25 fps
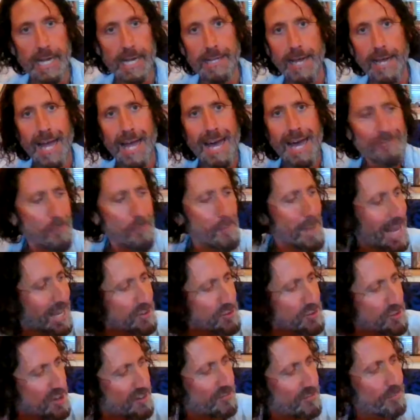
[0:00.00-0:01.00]
I, I have a
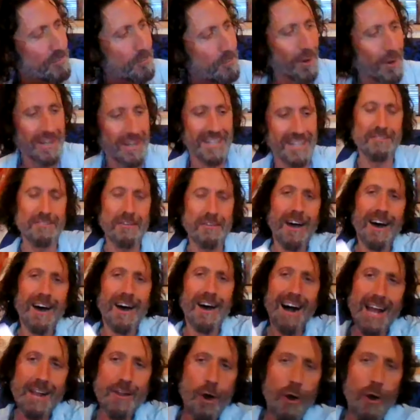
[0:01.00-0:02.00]
makeshift one. It's,
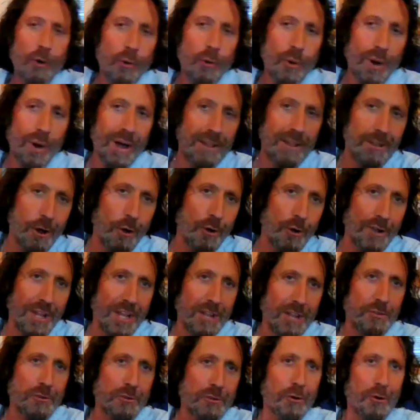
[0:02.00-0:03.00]
I know who I loaned
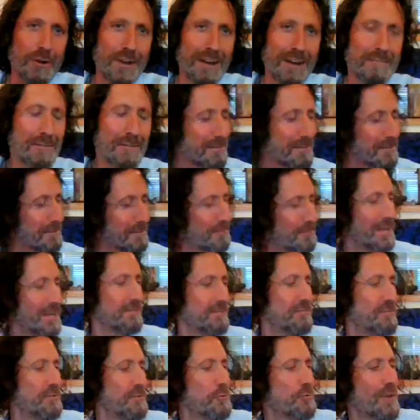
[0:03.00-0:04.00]
it to. I, I went
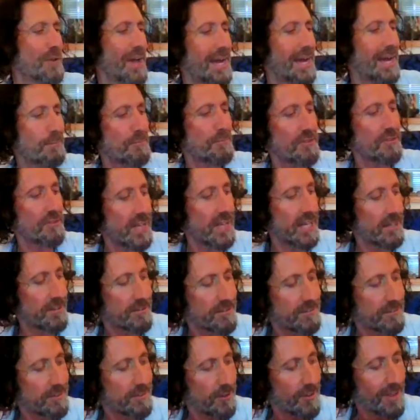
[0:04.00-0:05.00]
a few times and they
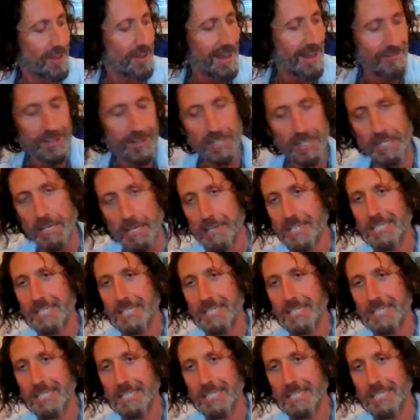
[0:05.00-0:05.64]
still haven't,